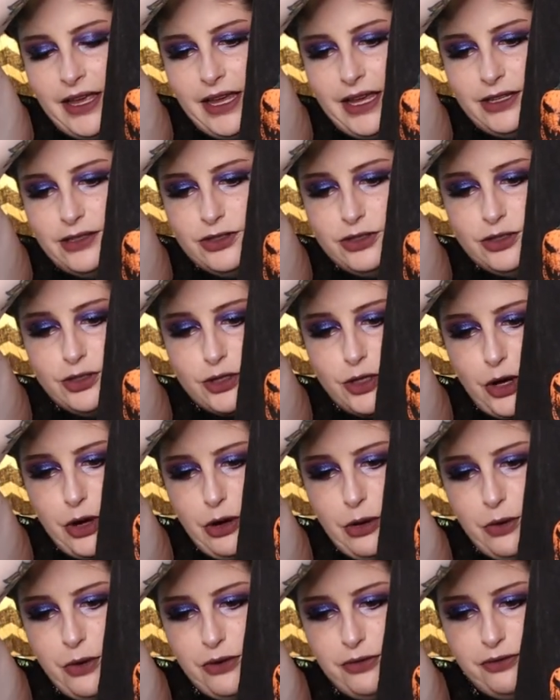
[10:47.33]
It's
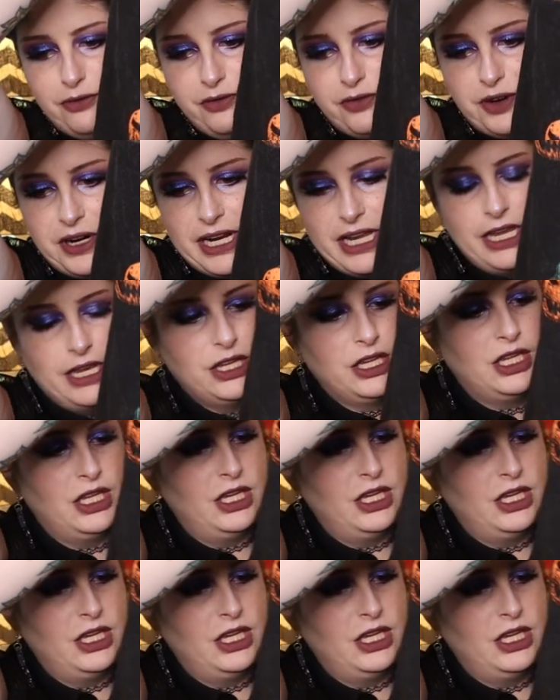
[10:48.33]
so freaking